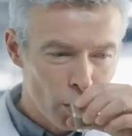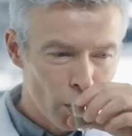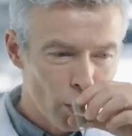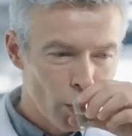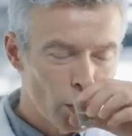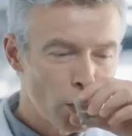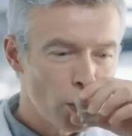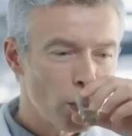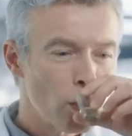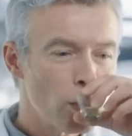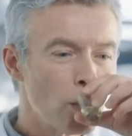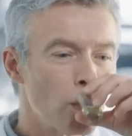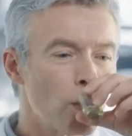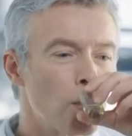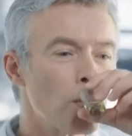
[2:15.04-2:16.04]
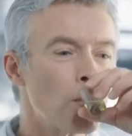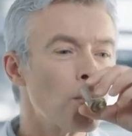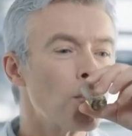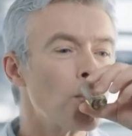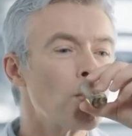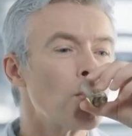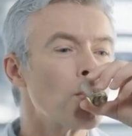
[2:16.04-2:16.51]

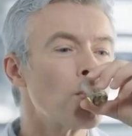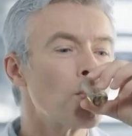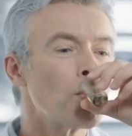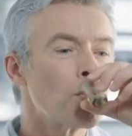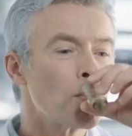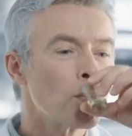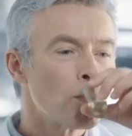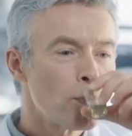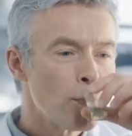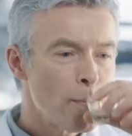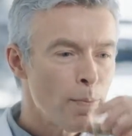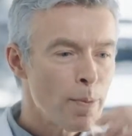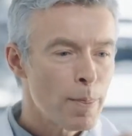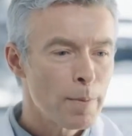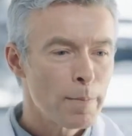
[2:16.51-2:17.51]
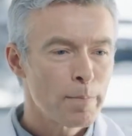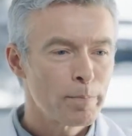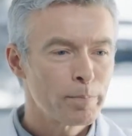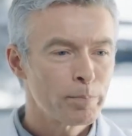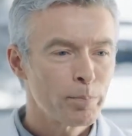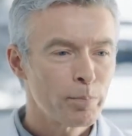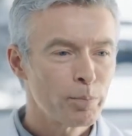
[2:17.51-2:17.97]

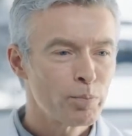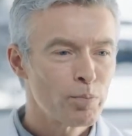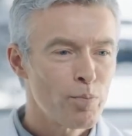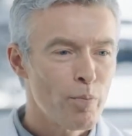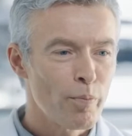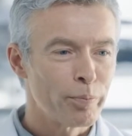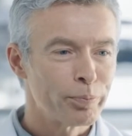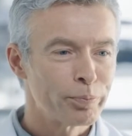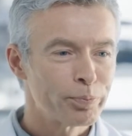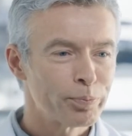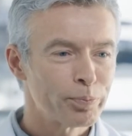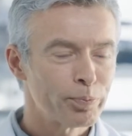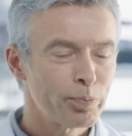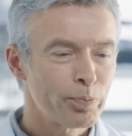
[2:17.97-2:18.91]
[no speech]